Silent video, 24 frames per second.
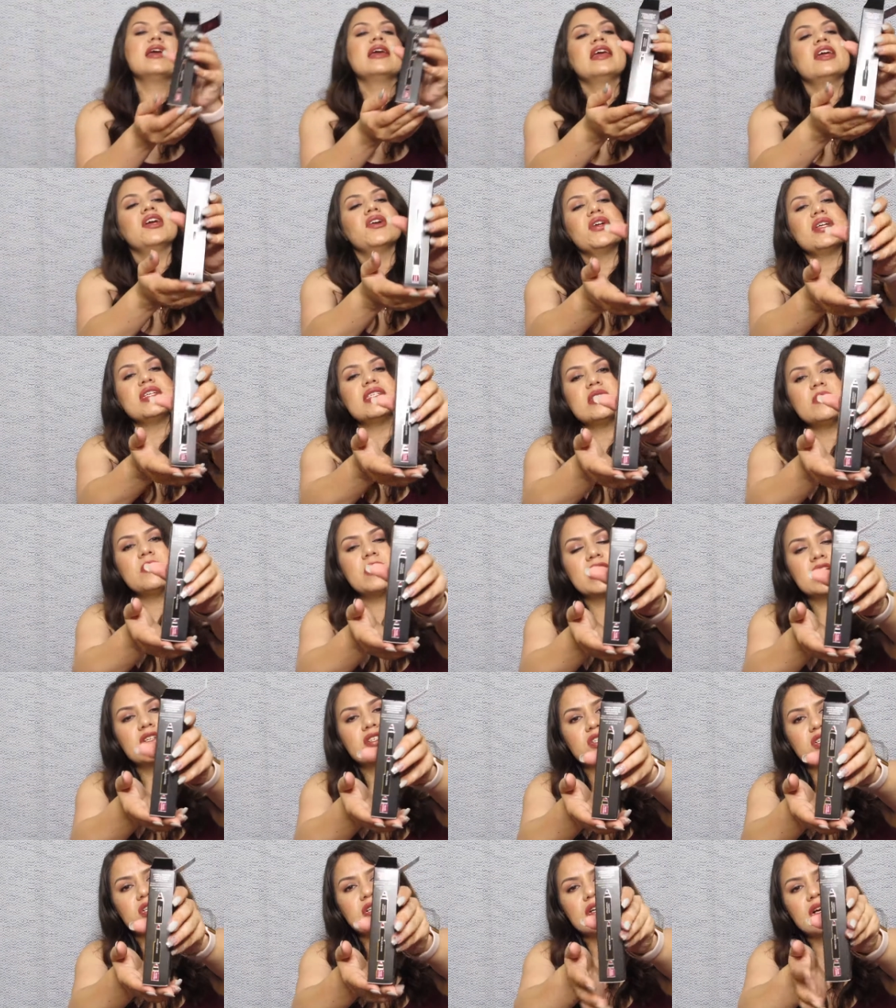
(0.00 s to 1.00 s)
here is a
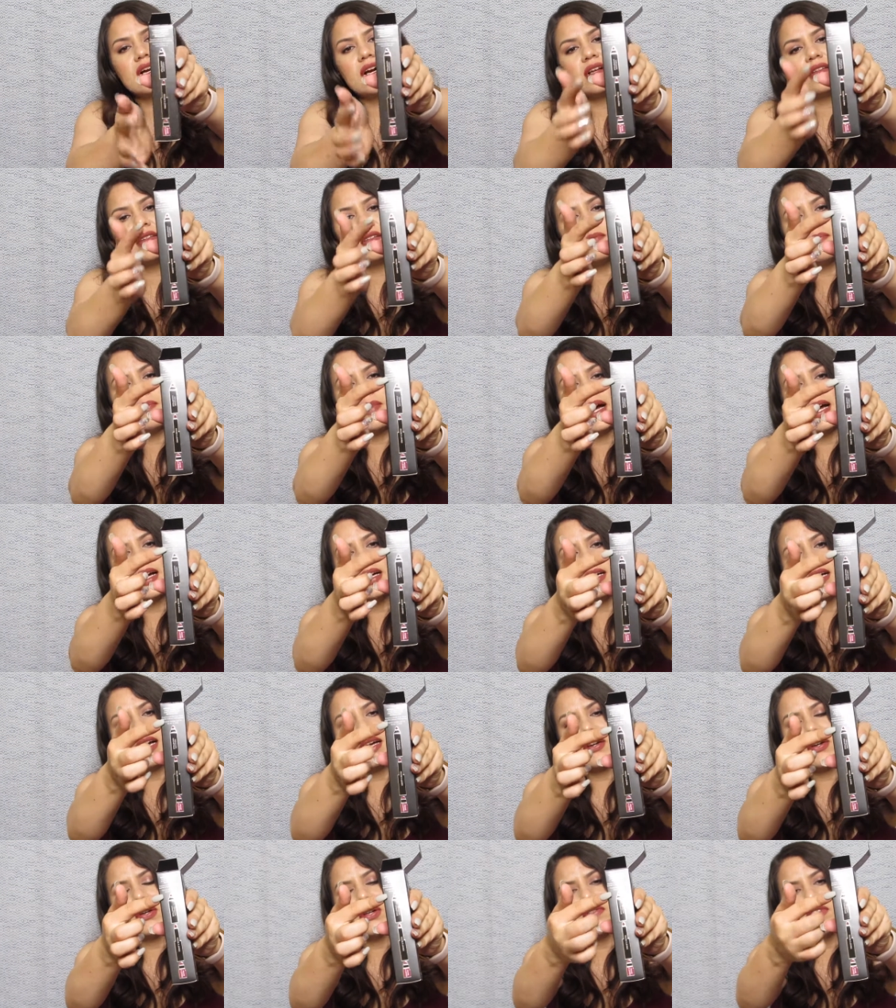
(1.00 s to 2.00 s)
picture on the back
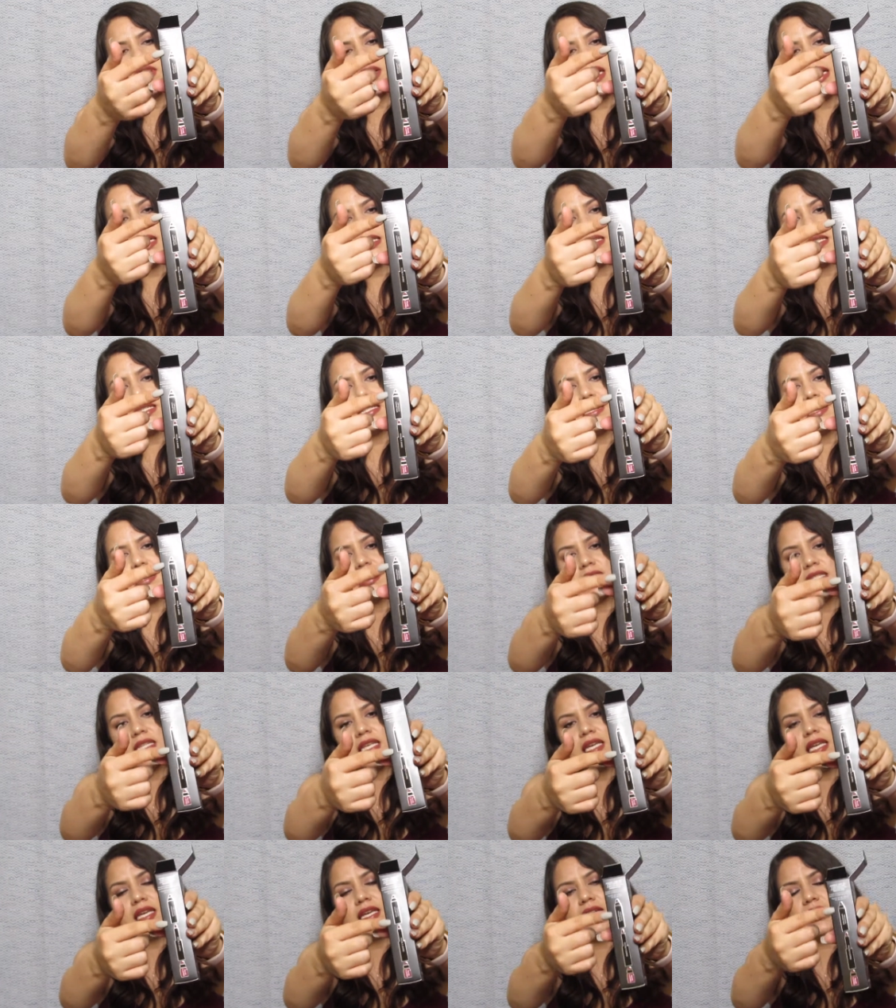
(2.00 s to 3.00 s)
i don't know if you guys can
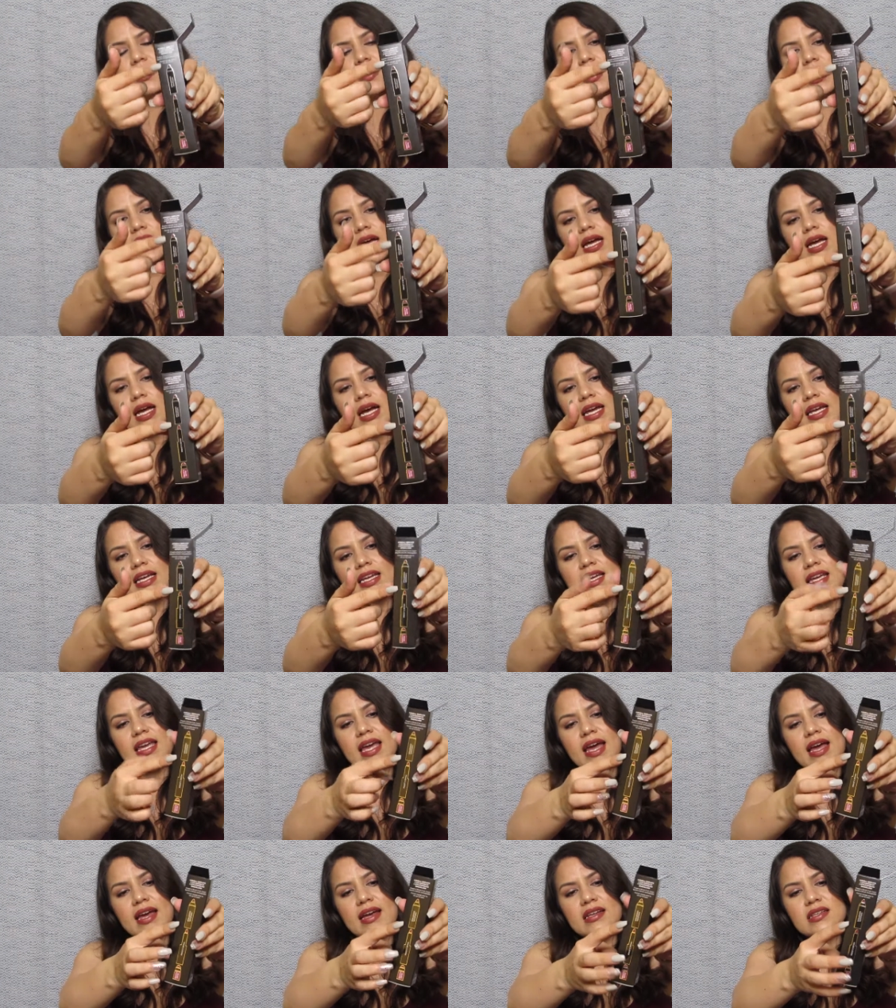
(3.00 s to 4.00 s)
see i
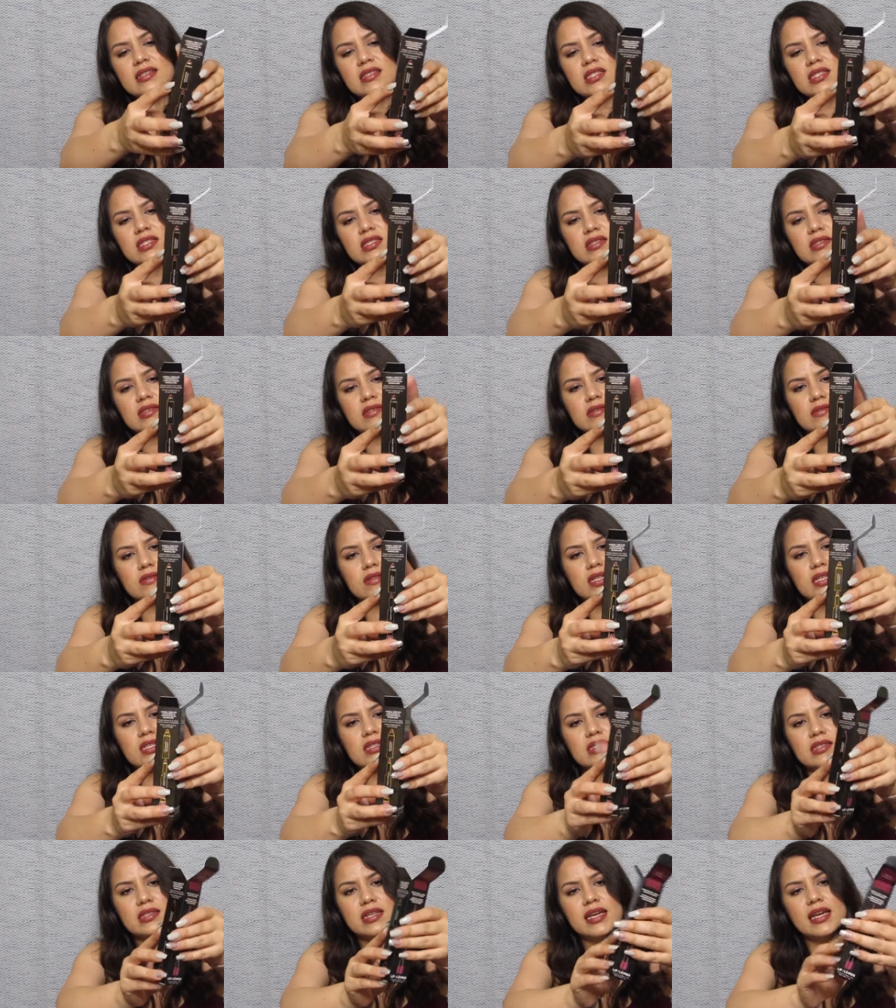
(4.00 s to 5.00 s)
guess
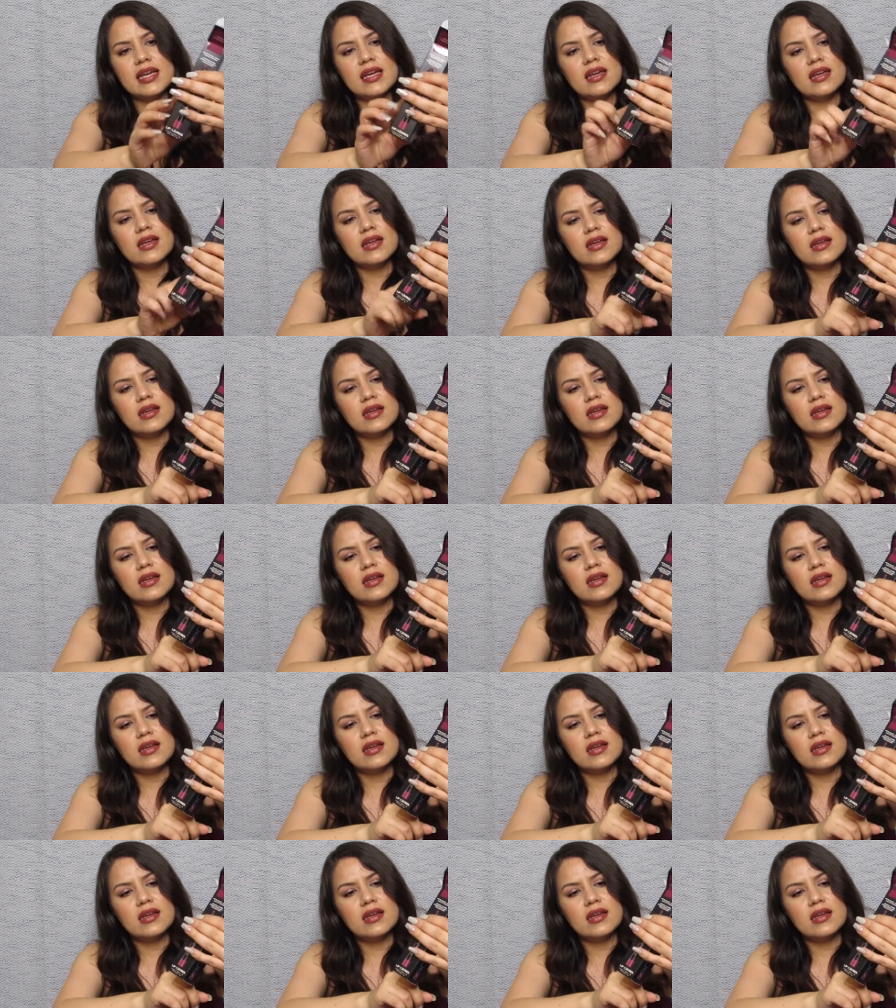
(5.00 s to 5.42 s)
it's like